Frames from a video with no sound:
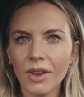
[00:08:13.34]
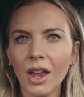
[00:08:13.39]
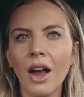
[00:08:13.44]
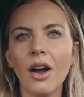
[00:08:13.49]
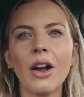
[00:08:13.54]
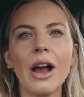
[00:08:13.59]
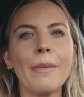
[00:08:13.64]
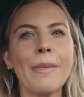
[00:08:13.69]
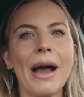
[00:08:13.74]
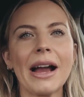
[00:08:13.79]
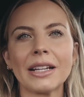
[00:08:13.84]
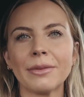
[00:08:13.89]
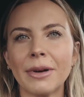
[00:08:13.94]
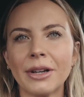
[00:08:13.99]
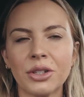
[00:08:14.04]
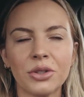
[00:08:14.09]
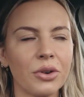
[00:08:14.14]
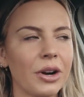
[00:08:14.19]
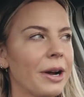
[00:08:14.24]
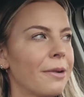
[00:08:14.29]
Okay, back to
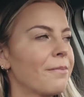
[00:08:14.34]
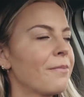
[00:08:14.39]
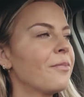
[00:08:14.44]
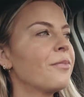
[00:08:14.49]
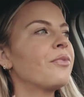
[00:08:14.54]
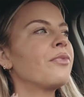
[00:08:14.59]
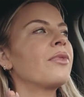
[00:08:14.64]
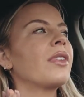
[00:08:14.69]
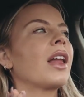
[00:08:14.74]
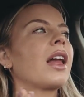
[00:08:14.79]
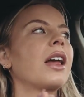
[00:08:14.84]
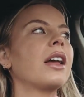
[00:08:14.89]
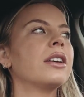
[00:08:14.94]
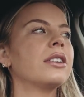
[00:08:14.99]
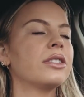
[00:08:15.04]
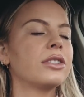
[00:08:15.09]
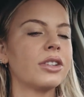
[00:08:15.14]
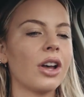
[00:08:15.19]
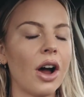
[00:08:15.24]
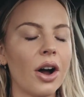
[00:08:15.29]
my story.
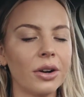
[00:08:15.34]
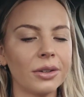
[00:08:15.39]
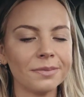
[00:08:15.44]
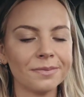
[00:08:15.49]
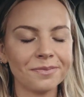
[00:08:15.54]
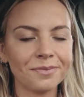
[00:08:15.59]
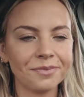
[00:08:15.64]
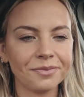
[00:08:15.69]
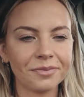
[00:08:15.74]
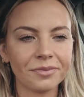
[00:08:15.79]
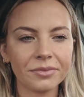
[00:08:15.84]
So,